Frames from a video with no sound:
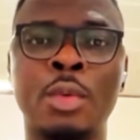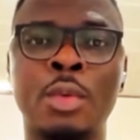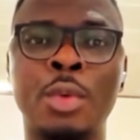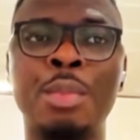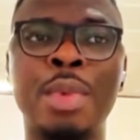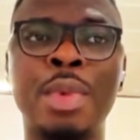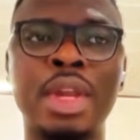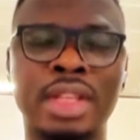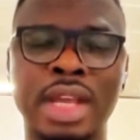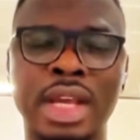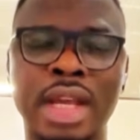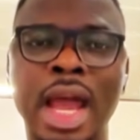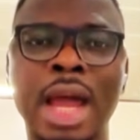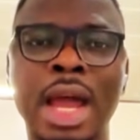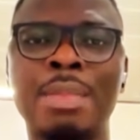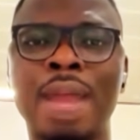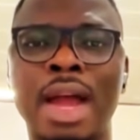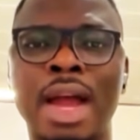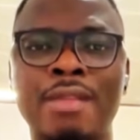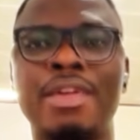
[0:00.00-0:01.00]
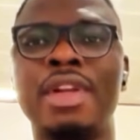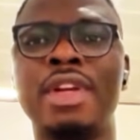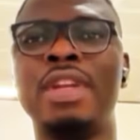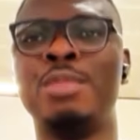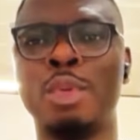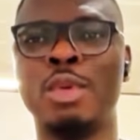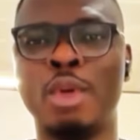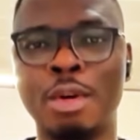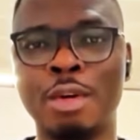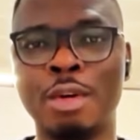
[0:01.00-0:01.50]
we make the app
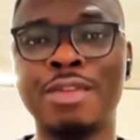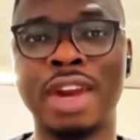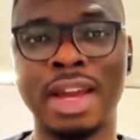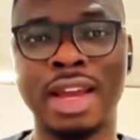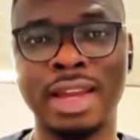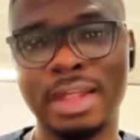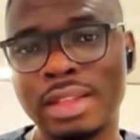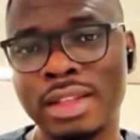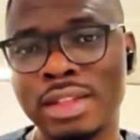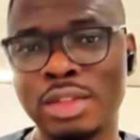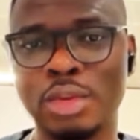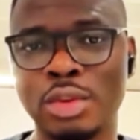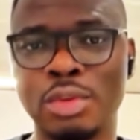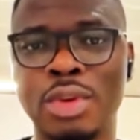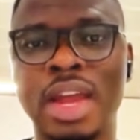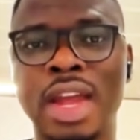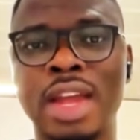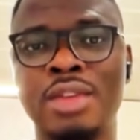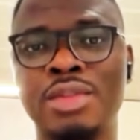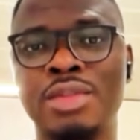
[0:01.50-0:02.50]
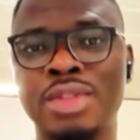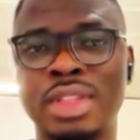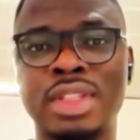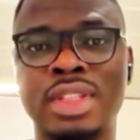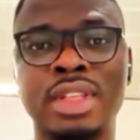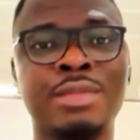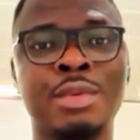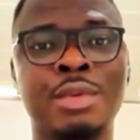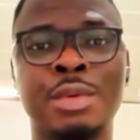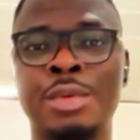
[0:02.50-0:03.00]
available offline, so you can use
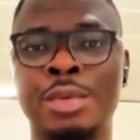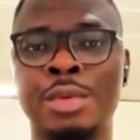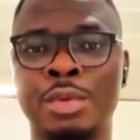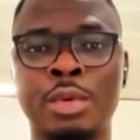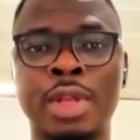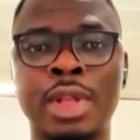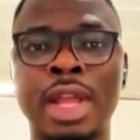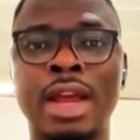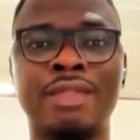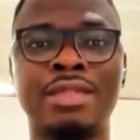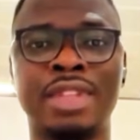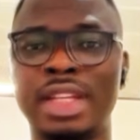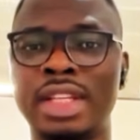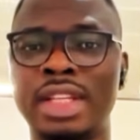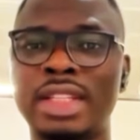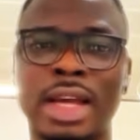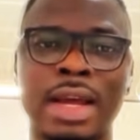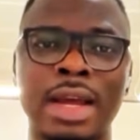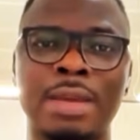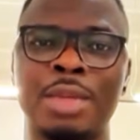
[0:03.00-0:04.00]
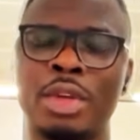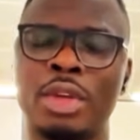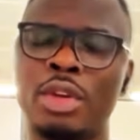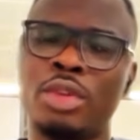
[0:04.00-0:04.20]
it even if you don't have data,